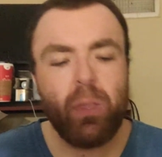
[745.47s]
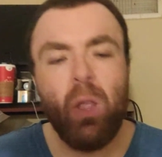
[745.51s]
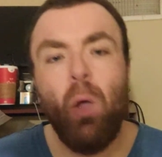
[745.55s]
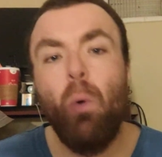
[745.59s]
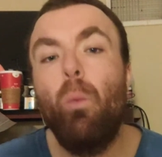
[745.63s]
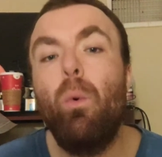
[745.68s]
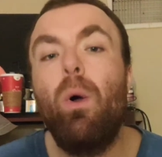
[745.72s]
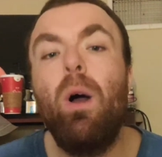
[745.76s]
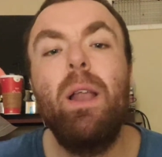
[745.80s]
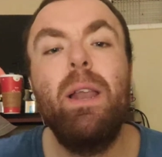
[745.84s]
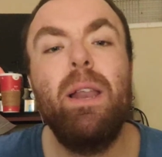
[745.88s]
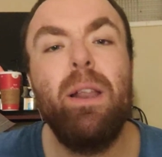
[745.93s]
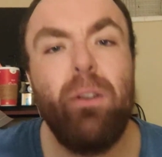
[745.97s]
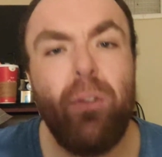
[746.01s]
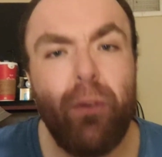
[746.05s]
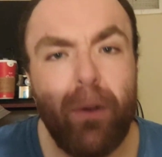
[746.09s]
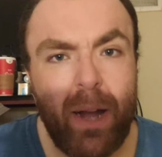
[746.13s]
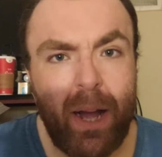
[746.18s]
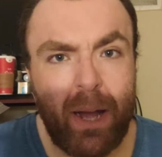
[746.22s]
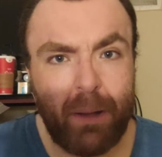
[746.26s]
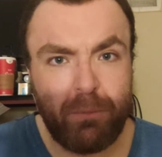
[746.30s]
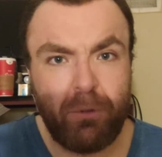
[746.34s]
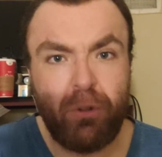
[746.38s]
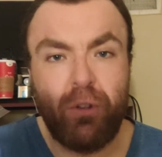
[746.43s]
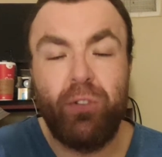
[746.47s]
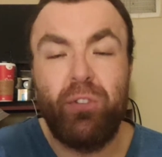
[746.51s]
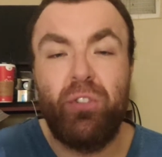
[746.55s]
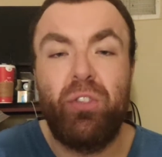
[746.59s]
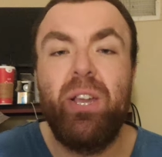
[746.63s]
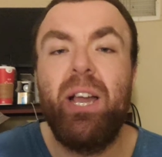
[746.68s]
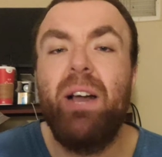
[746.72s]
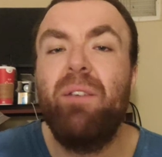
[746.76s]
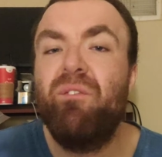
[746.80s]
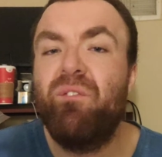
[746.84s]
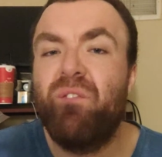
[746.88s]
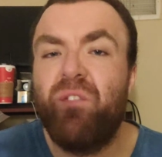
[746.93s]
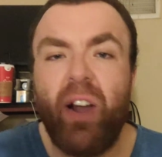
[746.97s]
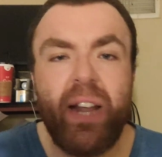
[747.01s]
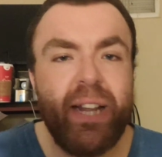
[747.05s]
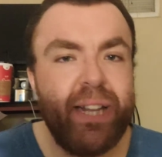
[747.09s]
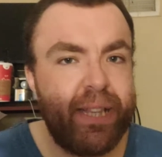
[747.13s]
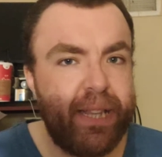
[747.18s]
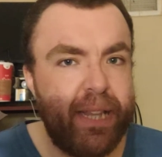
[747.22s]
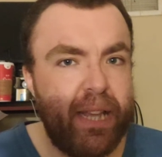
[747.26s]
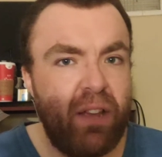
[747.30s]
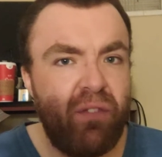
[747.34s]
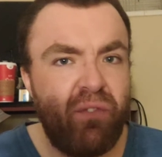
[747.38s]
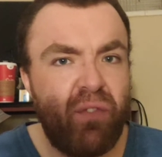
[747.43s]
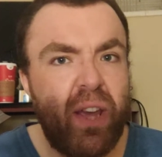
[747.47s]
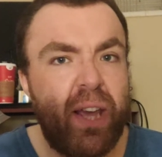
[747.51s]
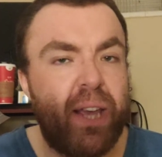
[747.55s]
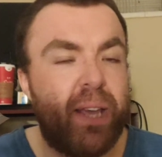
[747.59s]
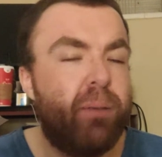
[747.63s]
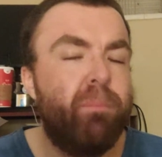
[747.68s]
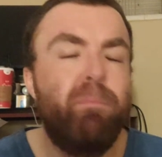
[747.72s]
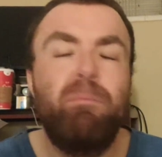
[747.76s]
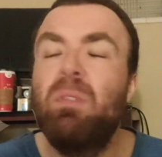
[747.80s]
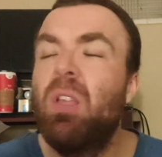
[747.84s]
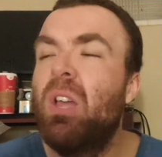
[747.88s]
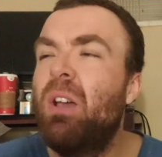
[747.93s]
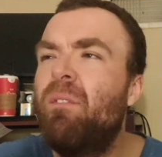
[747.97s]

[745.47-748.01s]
What other options? You got Fight TV.